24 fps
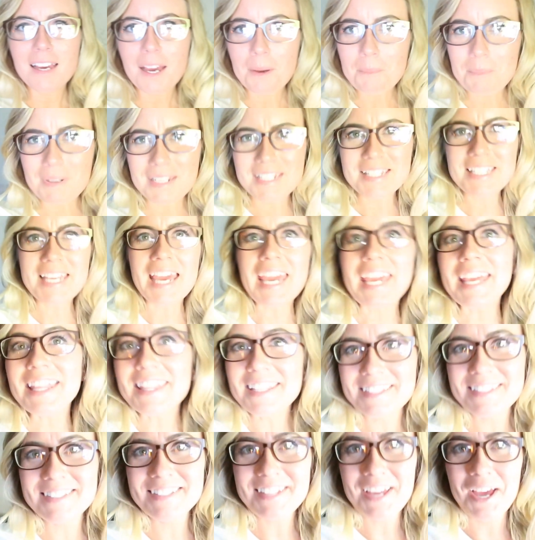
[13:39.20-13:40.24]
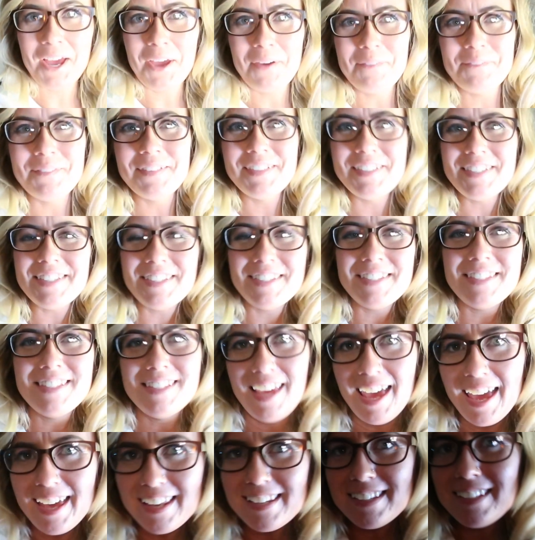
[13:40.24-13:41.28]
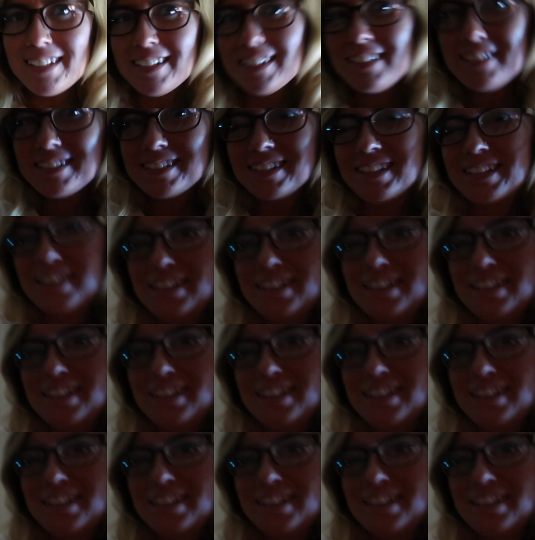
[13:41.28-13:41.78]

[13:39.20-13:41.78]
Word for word: I'm gonna take this time to end it.